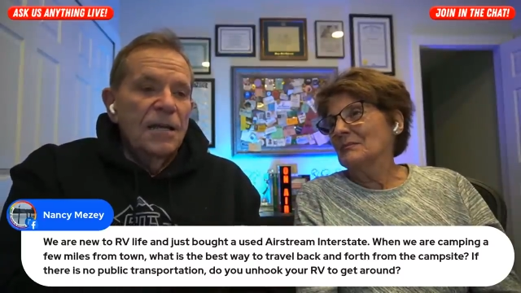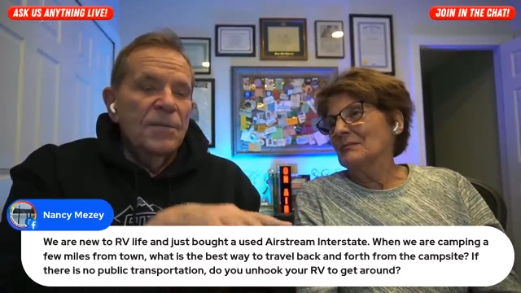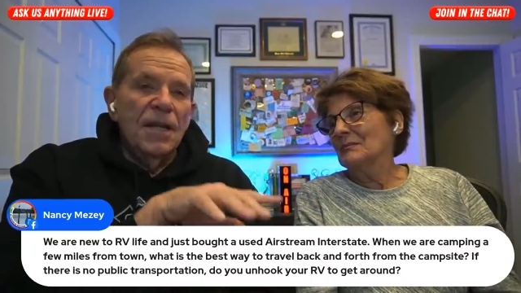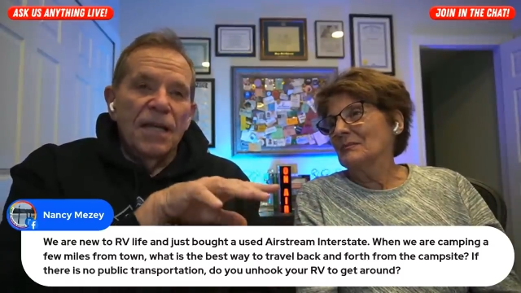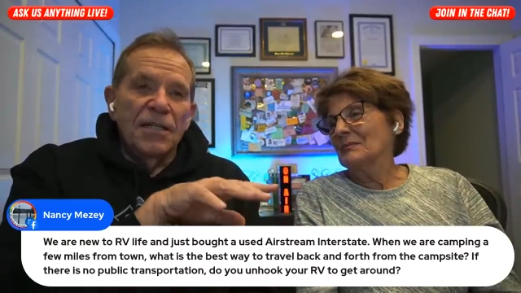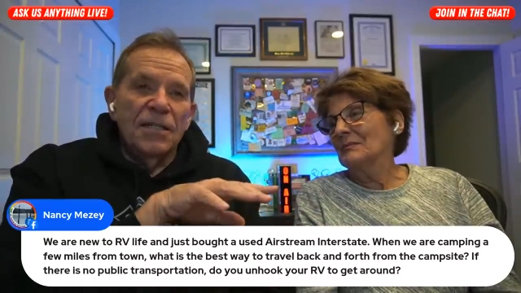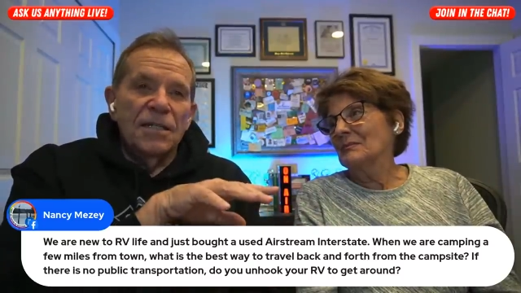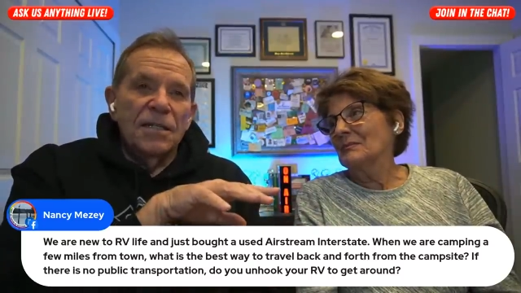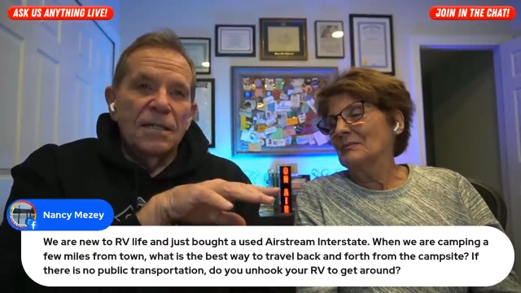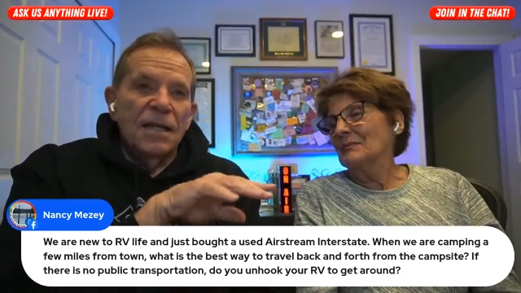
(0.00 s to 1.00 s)
Speaker 1: It'd be
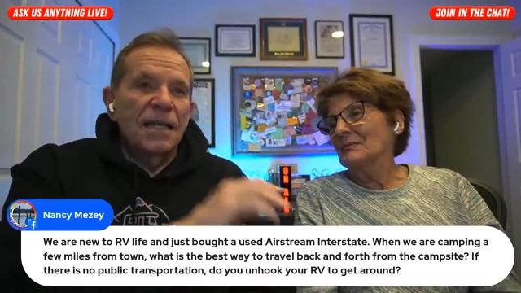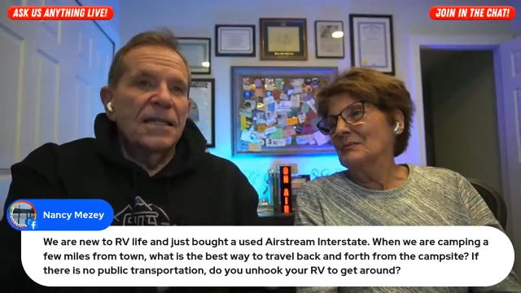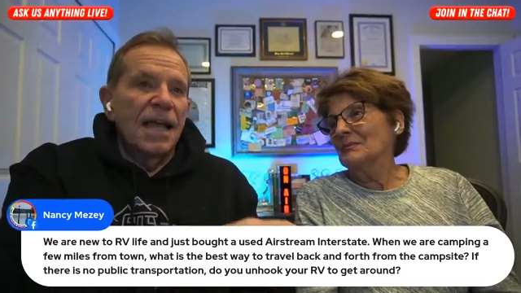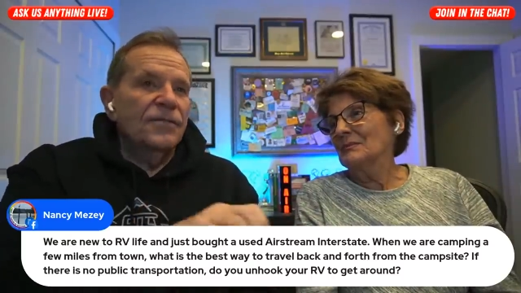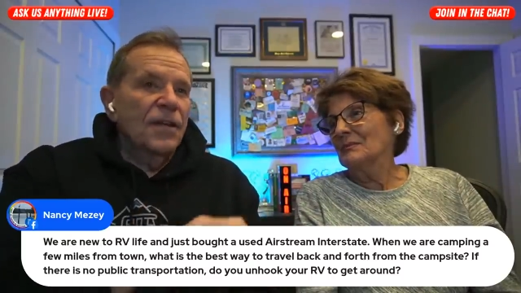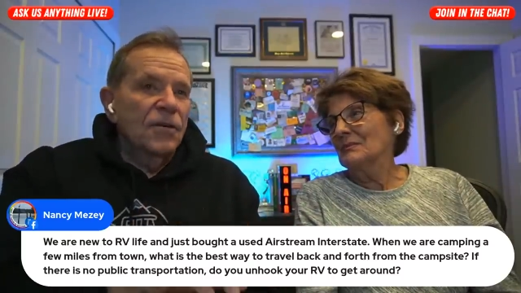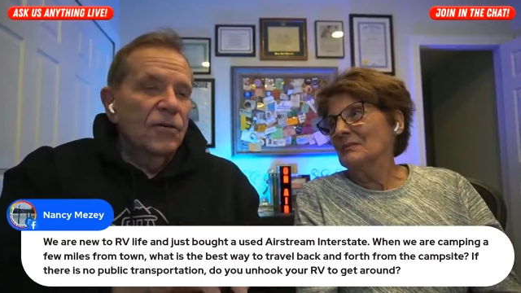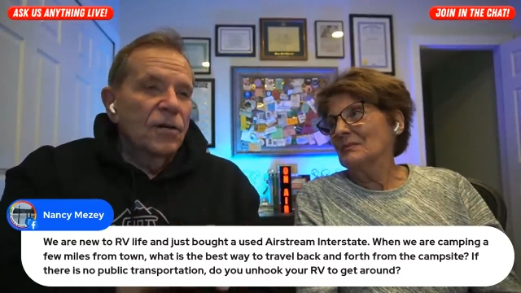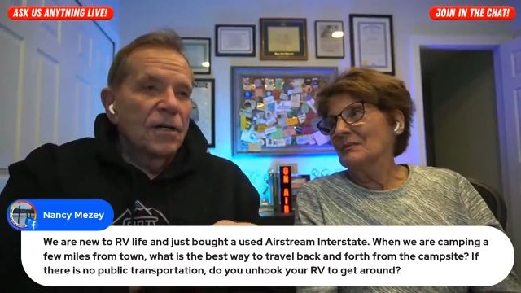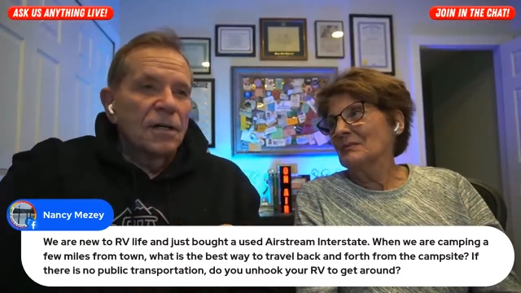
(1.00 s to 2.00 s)
nice not to have to
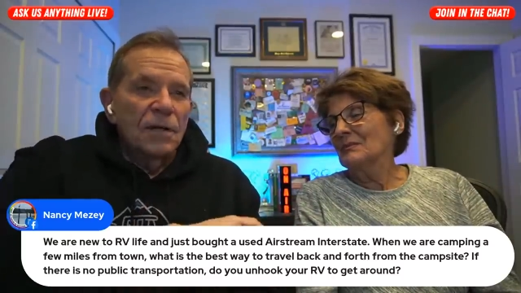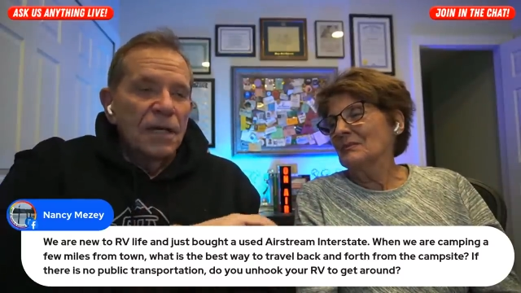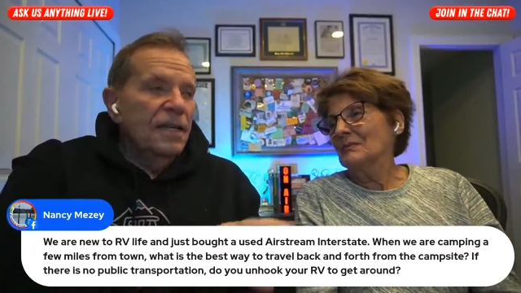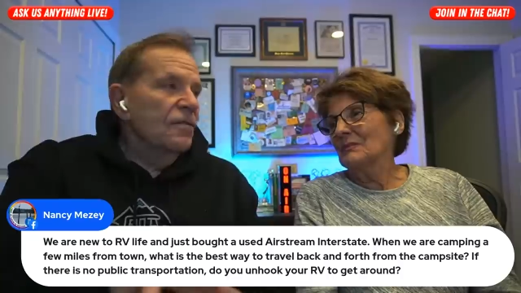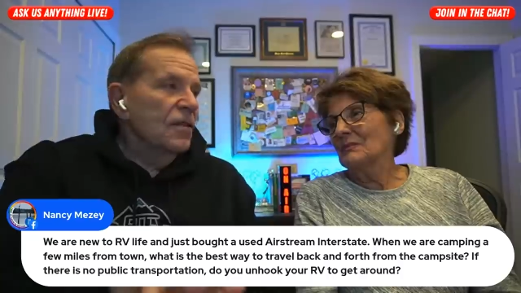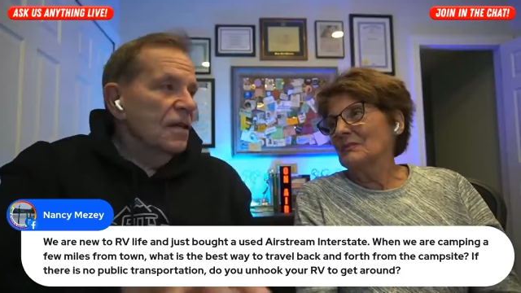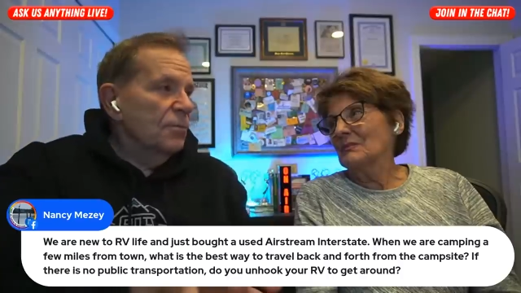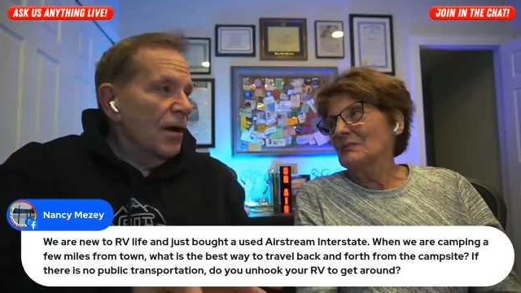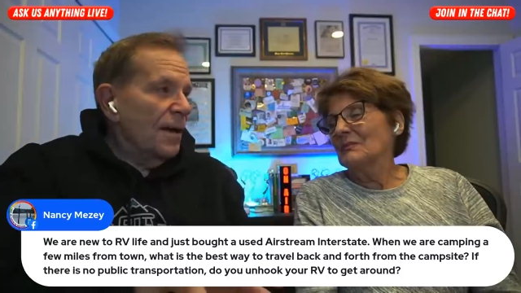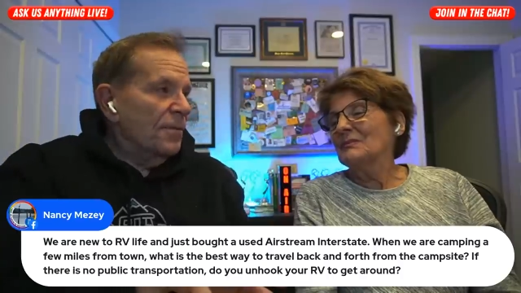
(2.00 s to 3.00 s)
unhook and leave the
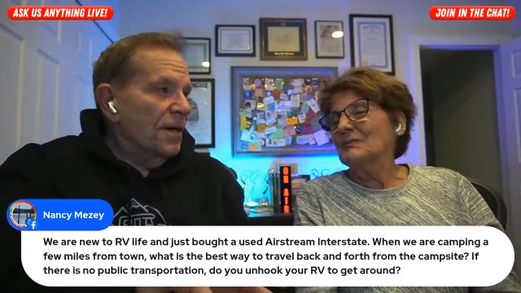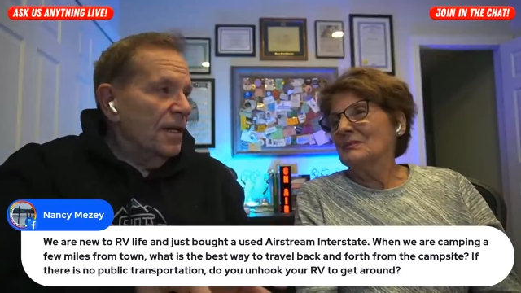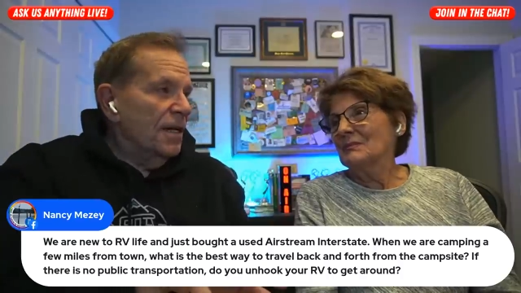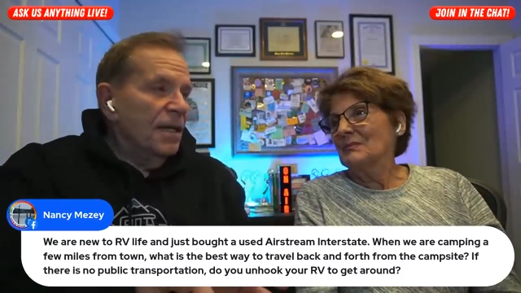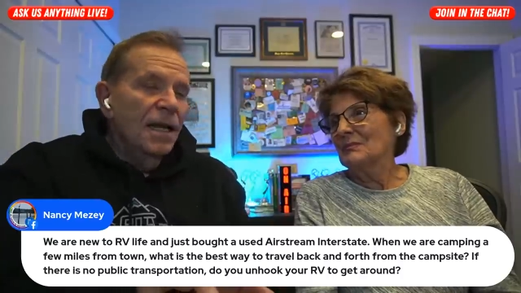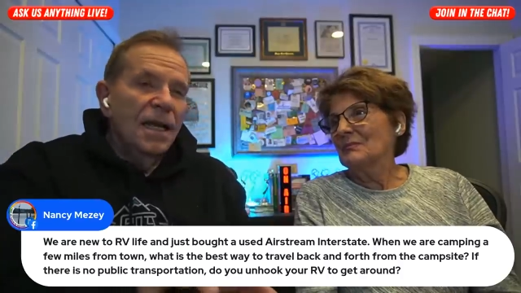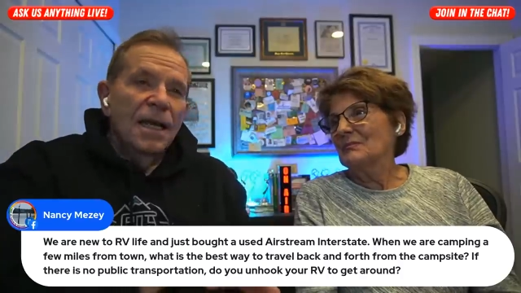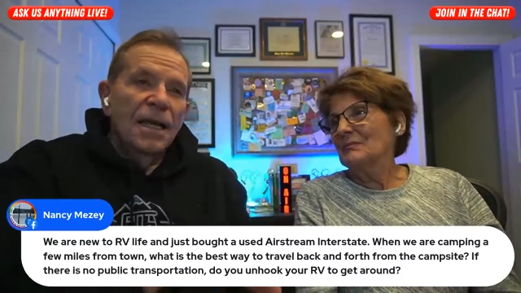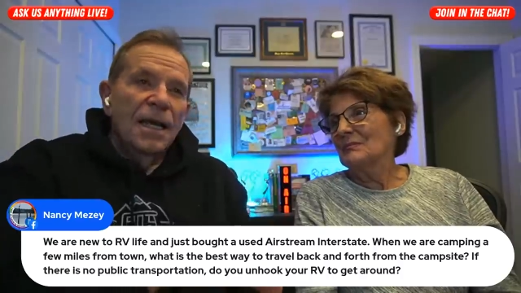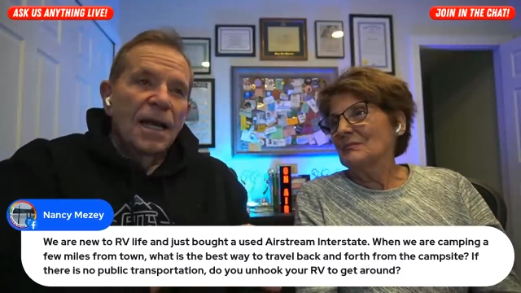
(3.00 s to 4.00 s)
property
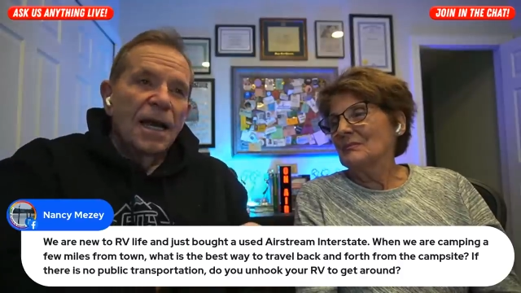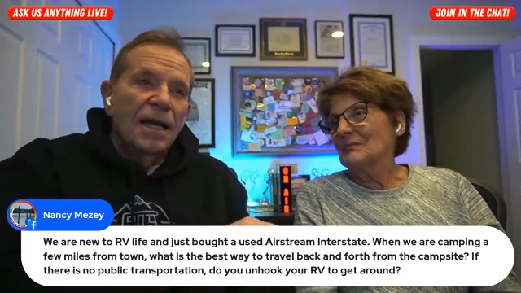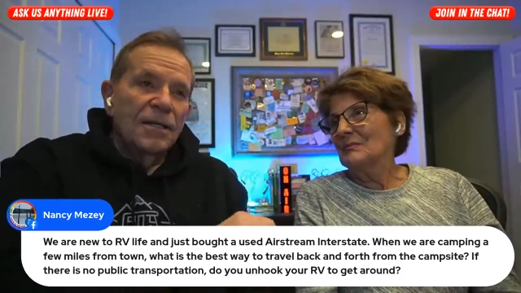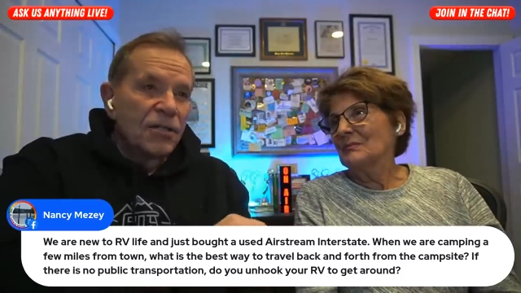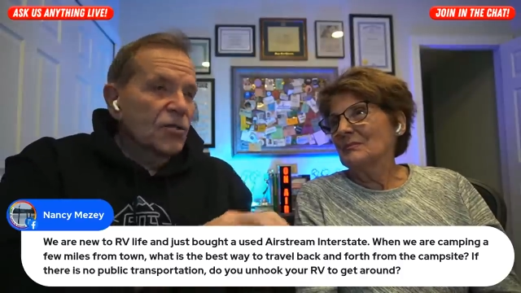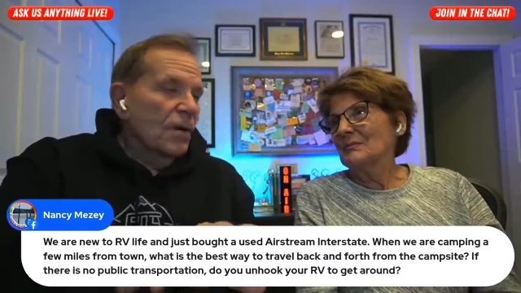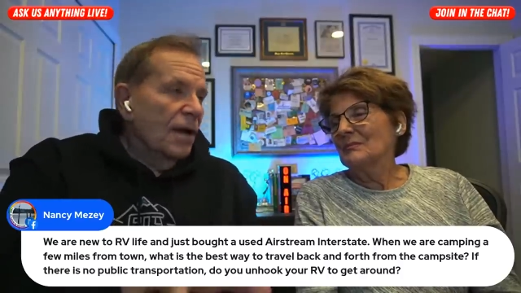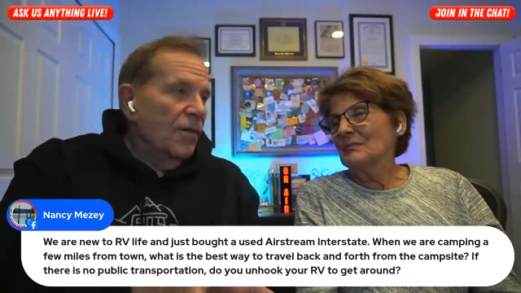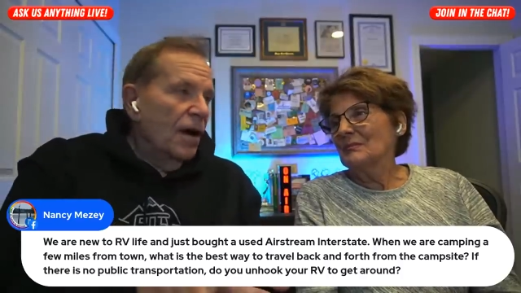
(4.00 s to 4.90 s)
and just drive